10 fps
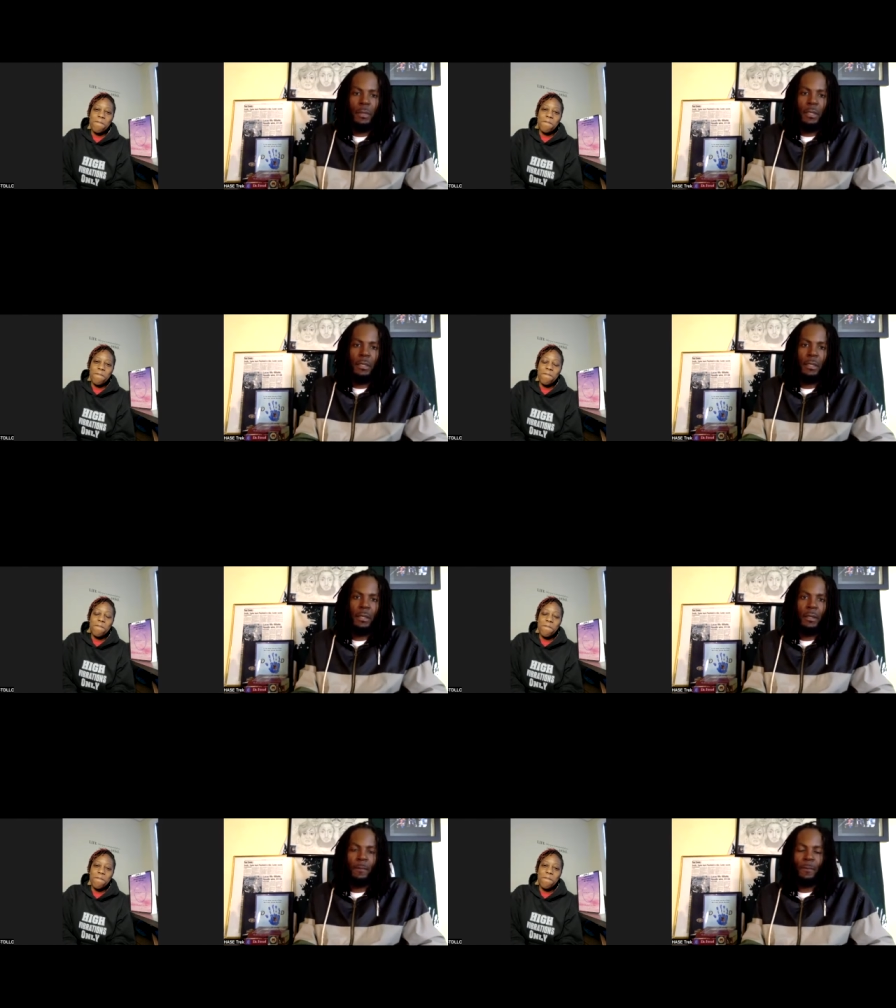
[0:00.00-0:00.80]
But
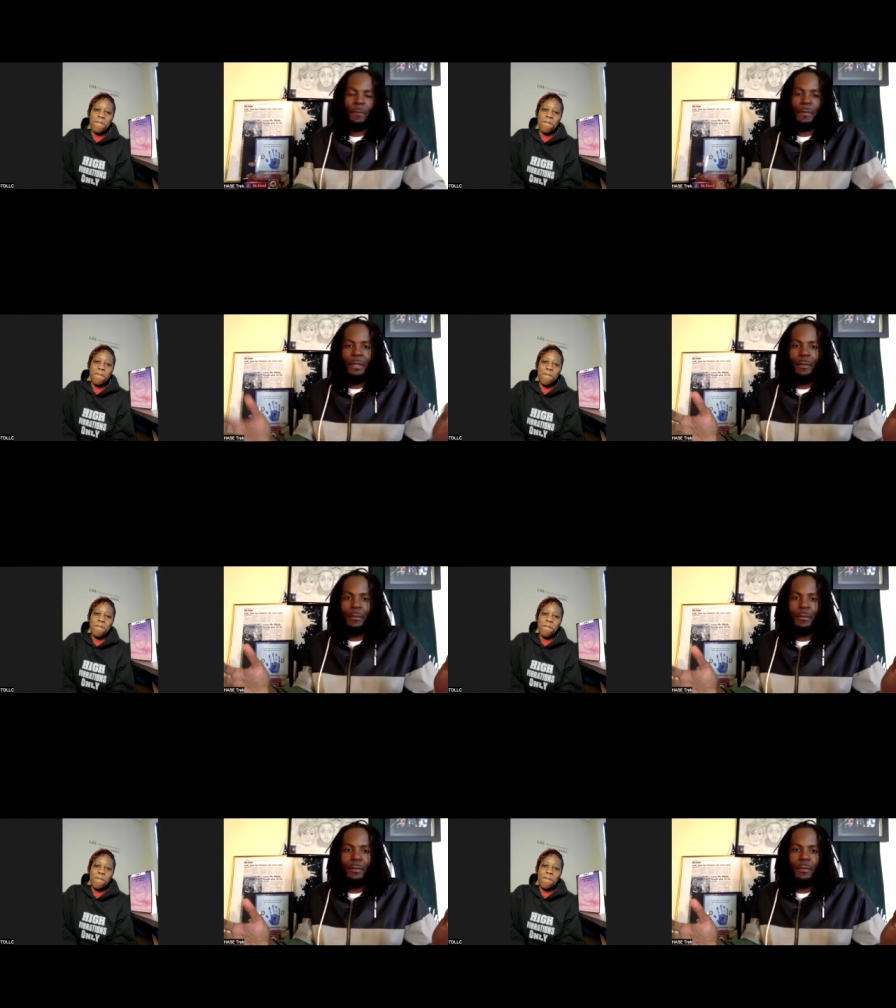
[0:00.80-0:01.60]

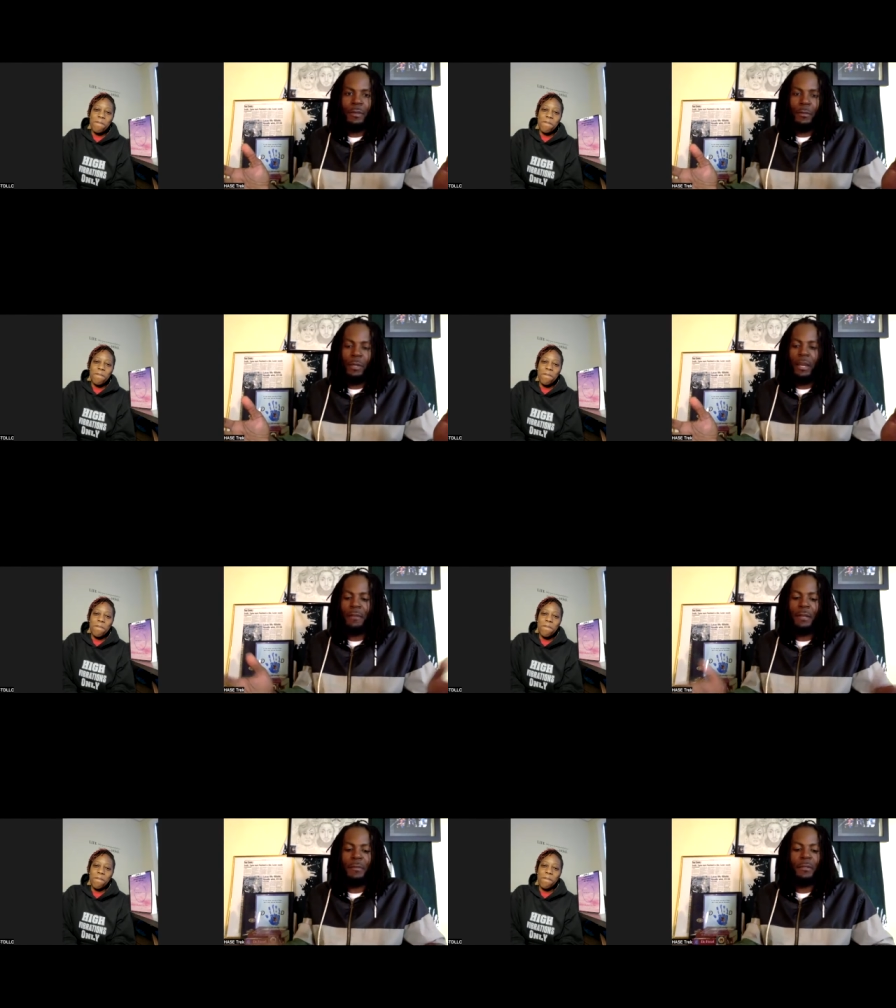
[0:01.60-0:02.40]
what
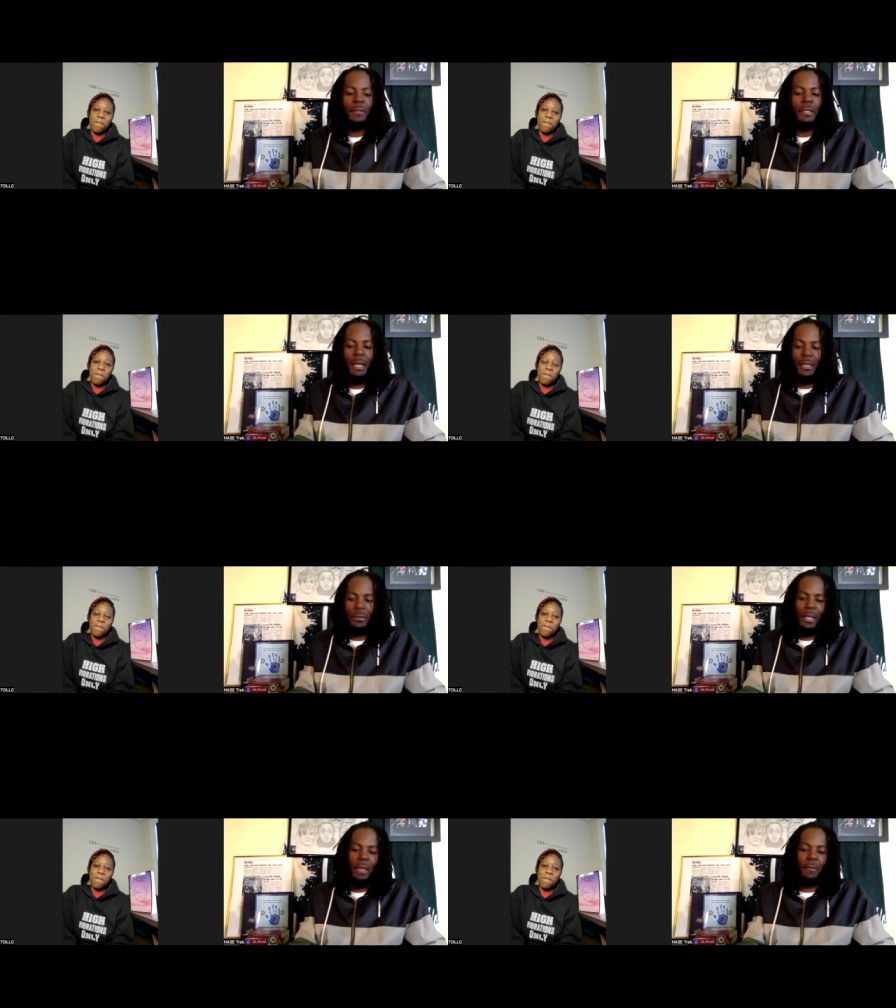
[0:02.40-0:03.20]
I've come to realize
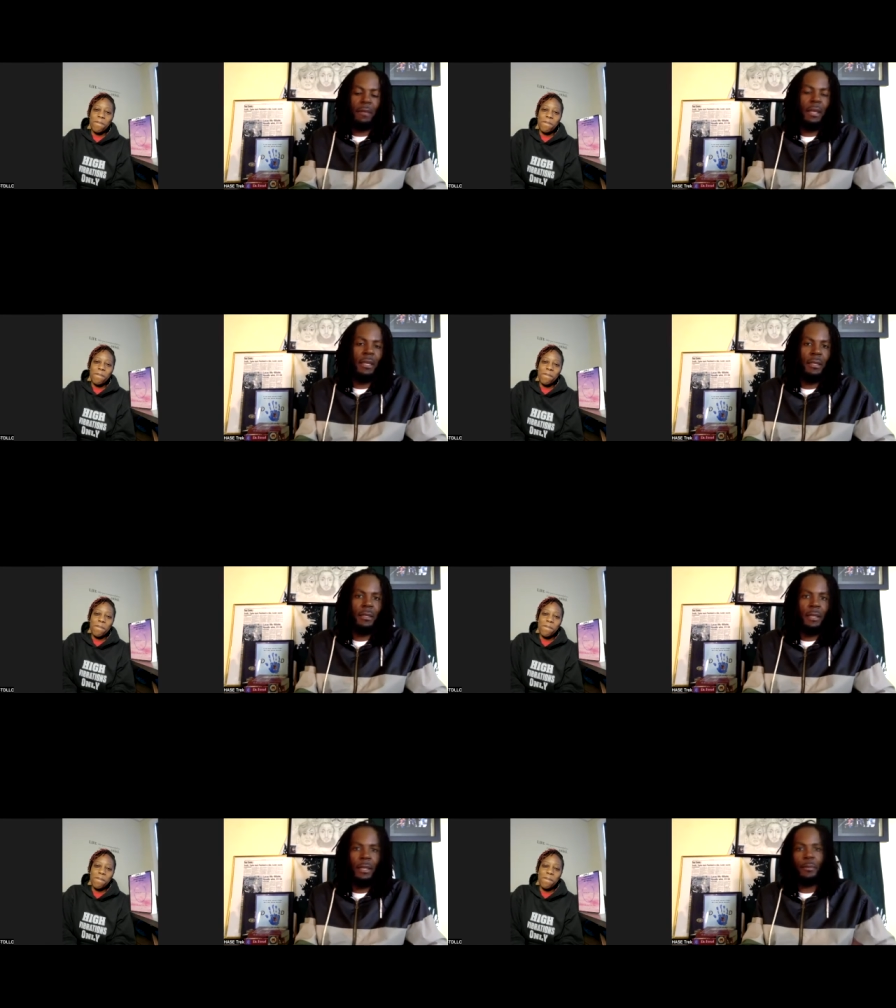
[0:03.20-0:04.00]
with like
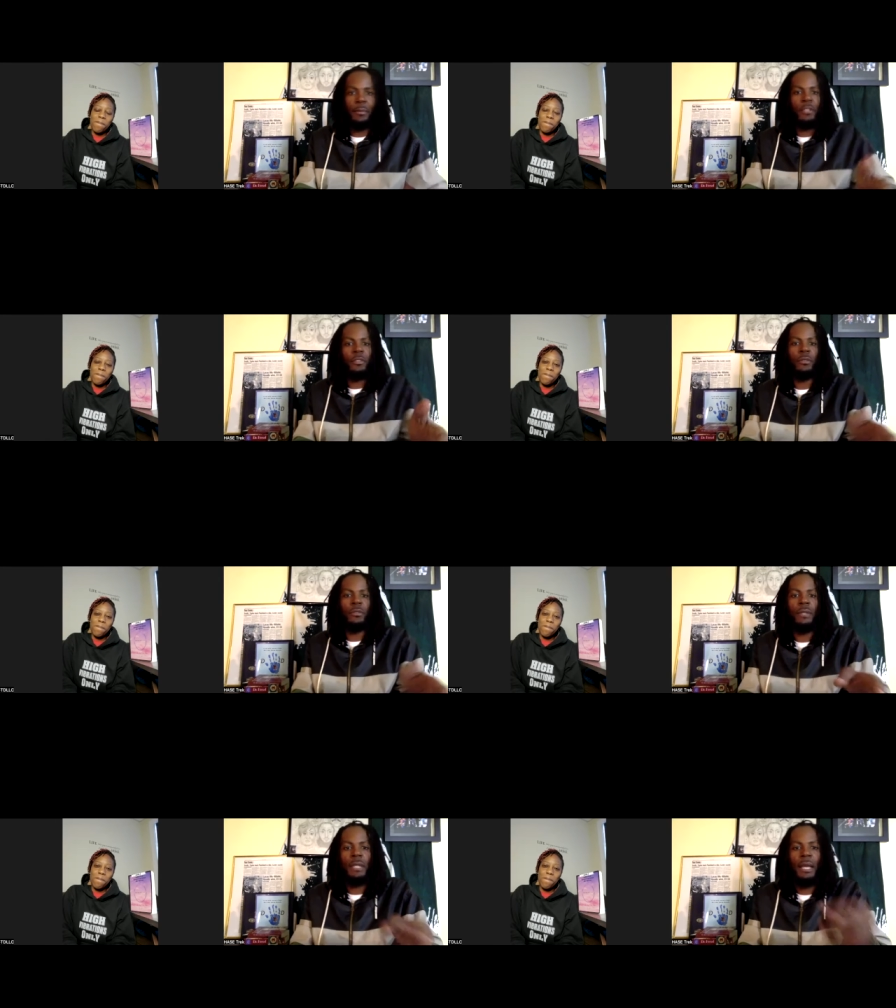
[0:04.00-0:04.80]
writing, and I'm pretty sure
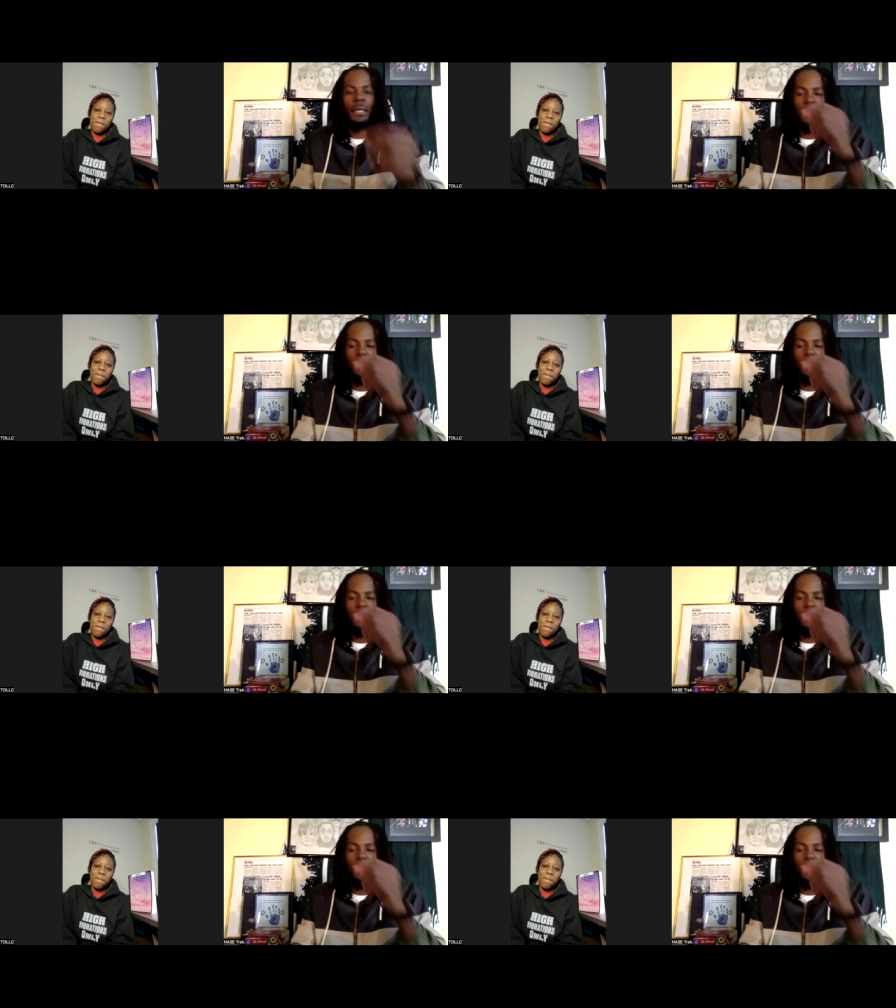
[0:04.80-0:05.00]
you realize